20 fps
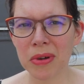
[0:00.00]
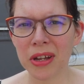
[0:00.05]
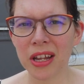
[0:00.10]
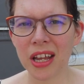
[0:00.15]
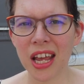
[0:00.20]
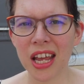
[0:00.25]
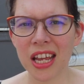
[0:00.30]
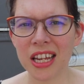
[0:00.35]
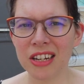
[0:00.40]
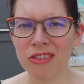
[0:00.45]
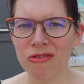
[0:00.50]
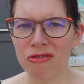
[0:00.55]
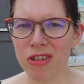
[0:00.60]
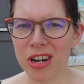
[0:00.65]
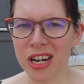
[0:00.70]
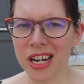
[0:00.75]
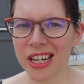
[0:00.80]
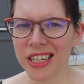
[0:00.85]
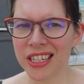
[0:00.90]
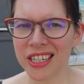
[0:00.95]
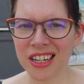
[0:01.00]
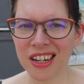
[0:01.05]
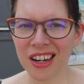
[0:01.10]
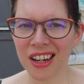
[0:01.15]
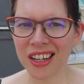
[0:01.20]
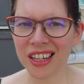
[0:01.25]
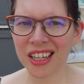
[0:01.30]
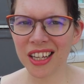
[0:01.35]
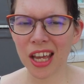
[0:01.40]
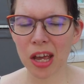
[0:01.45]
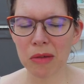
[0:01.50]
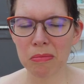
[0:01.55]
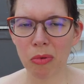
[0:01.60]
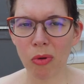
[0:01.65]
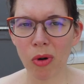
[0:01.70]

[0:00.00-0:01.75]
but it really didn't like it.